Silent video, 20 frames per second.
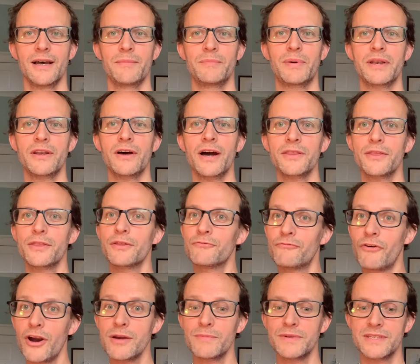But neither the
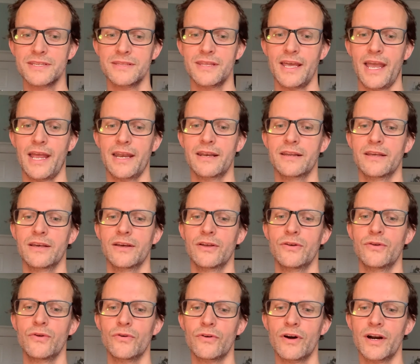Romans then
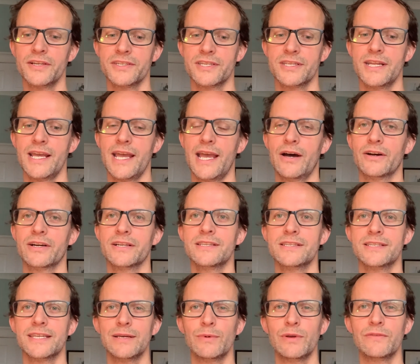nor us now can
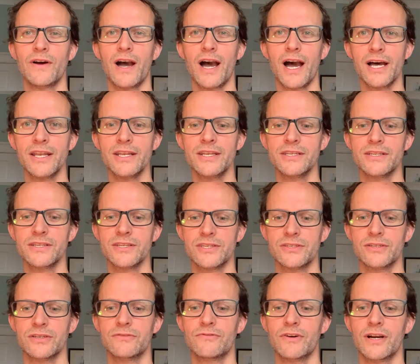say we've
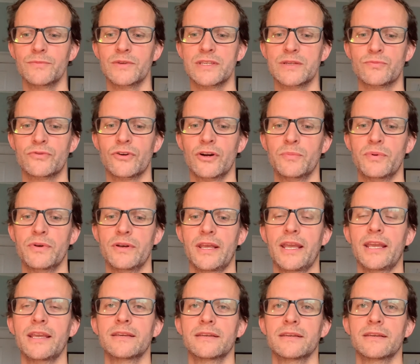understood Romans
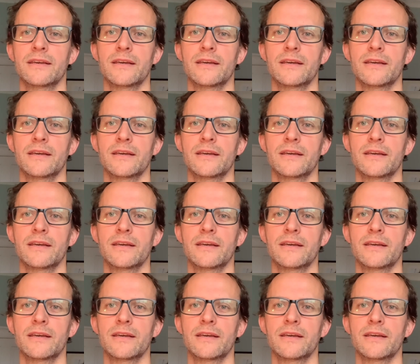properly